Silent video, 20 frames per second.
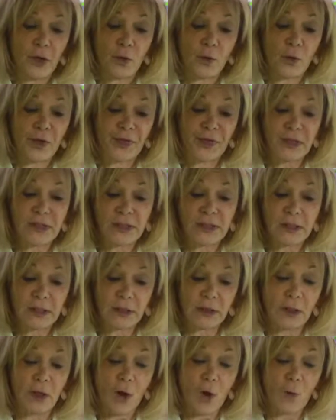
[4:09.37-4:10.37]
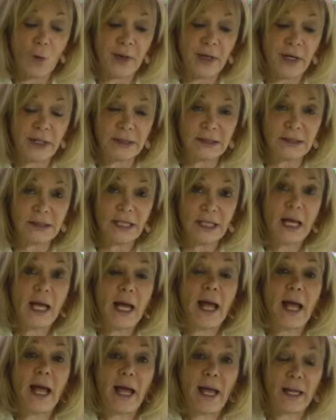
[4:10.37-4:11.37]
with these little openings
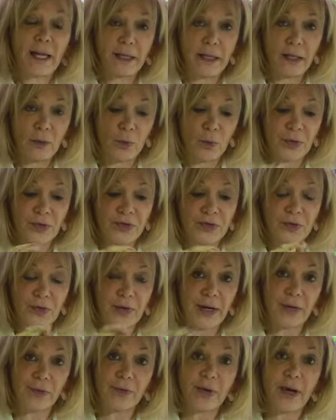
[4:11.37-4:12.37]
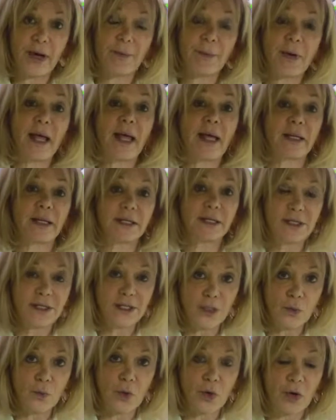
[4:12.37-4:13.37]
and with saran wrap, and it
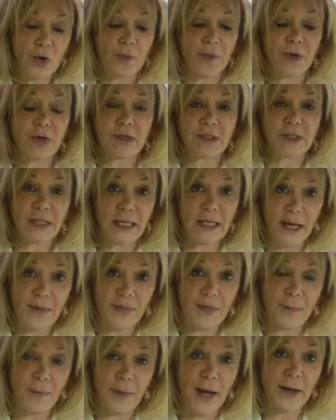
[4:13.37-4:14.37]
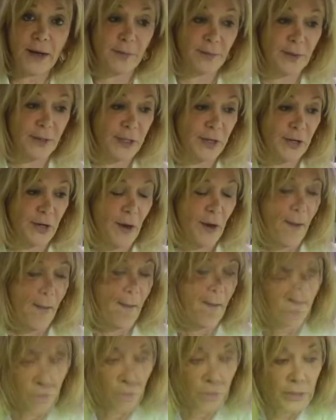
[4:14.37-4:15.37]
did work because it got the bottom heat.
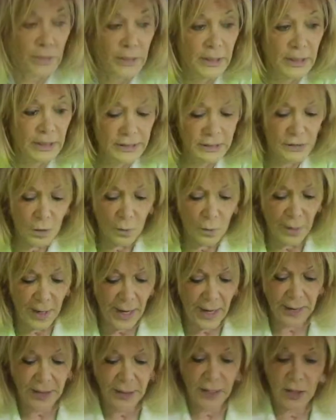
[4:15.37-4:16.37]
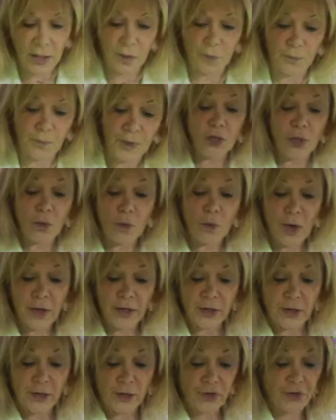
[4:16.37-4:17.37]
So let's go back now. Don't want
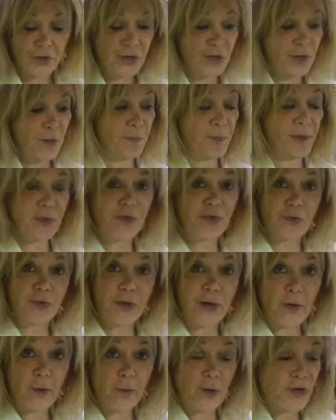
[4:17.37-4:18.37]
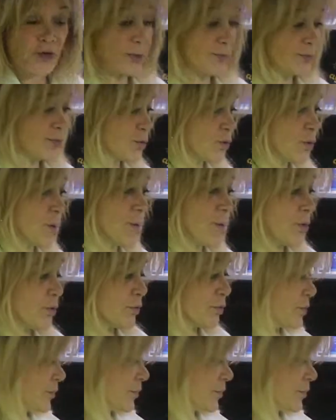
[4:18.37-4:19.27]
to use such a big tray, which I'm sure most